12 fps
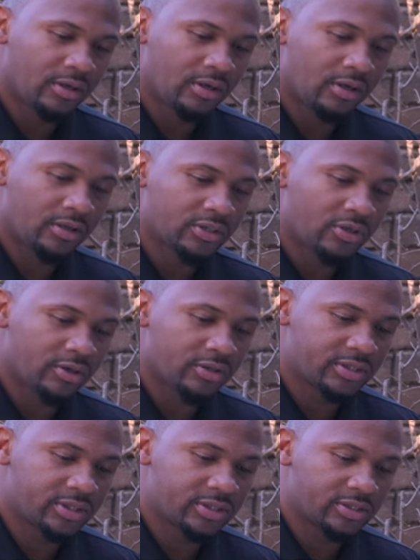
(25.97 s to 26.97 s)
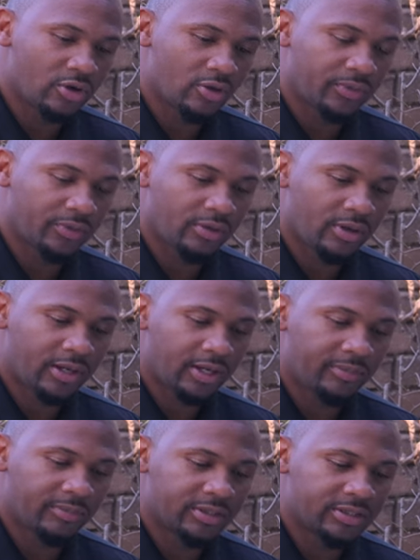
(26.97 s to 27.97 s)
It's called the Season Opener. I
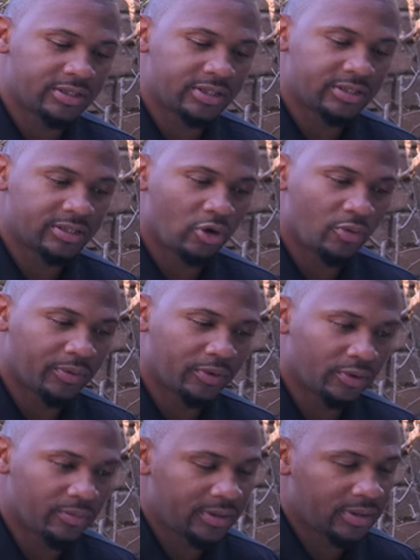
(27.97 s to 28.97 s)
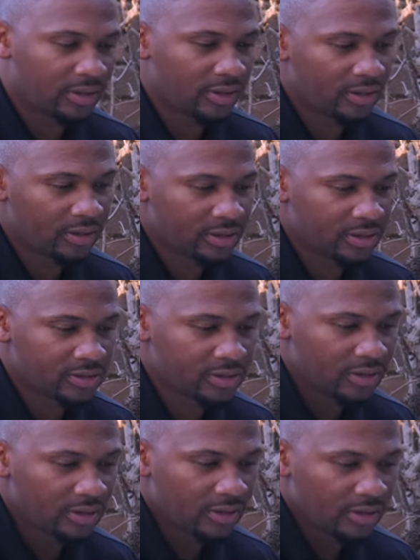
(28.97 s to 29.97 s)
named it the Season Opener because
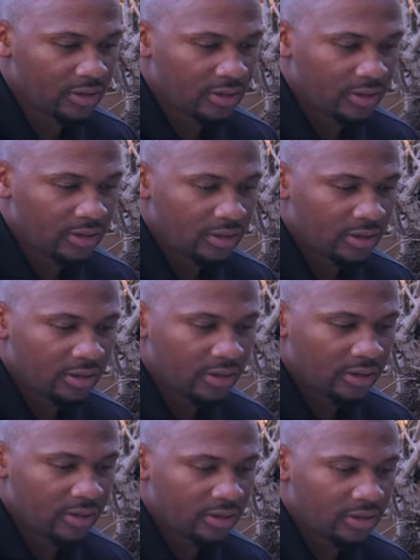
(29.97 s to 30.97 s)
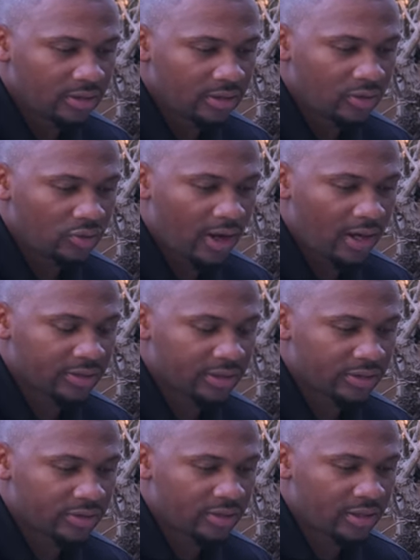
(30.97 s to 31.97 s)
the new
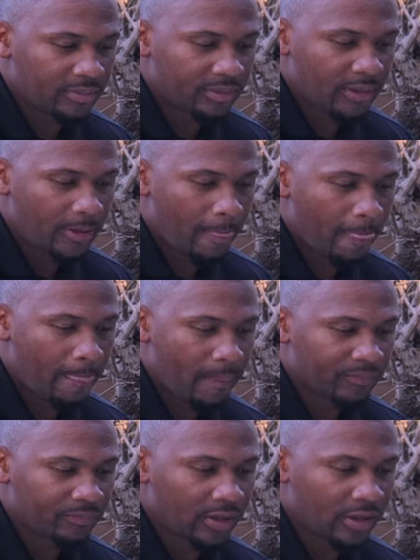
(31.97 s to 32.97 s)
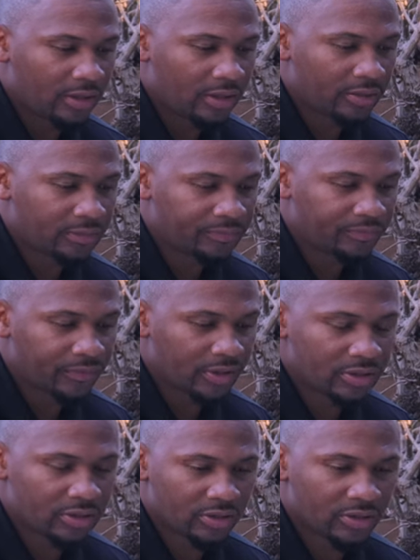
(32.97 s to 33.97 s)
holidays are coming.
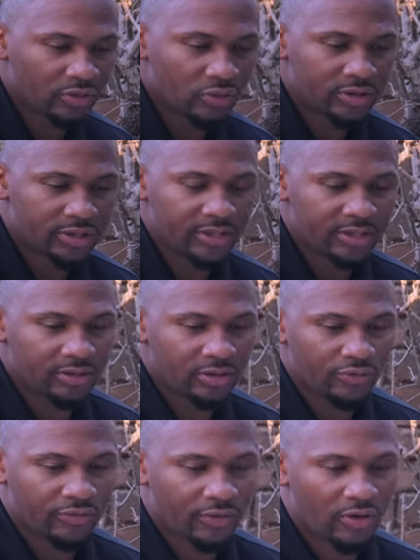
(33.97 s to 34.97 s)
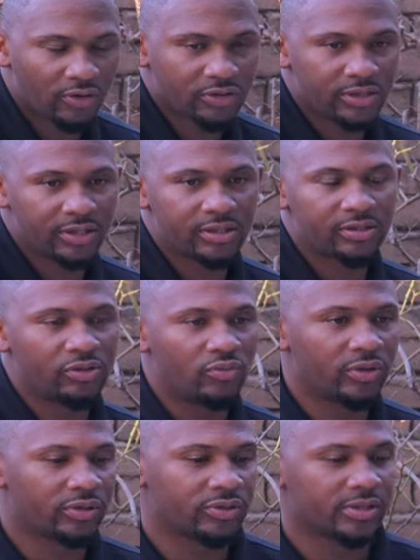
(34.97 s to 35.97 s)
And so new season, new fall season, new
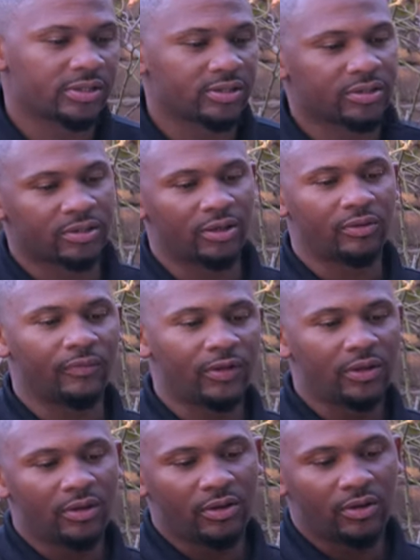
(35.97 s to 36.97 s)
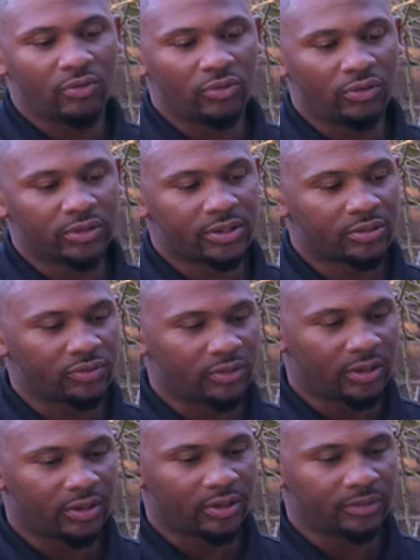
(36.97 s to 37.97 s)
winter season. So I want
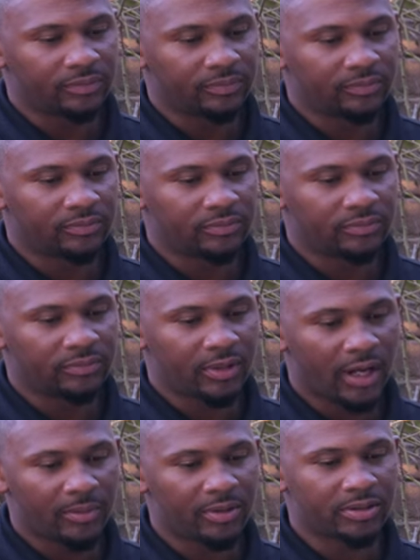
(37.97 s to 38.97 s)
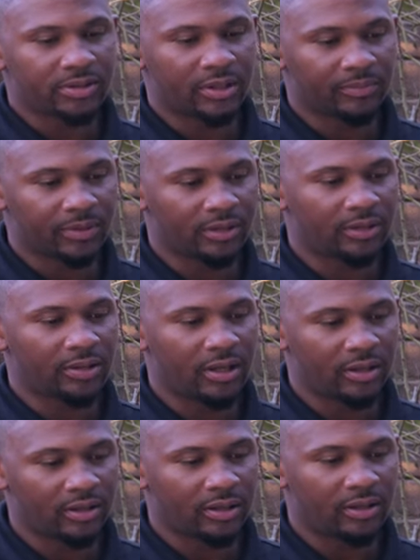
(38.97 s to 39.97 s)
to name it something that